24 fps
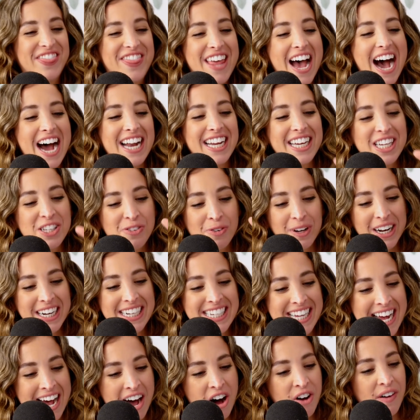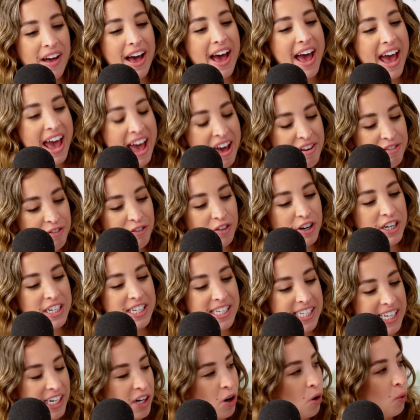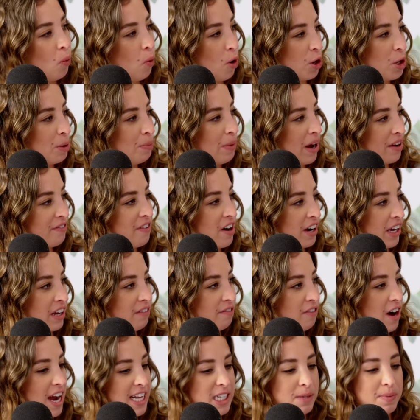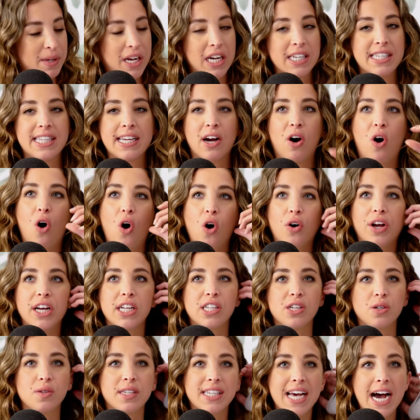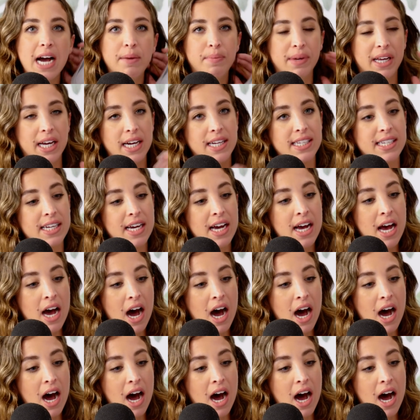That is what I tell every single one of my fucking friends because they all get so sad because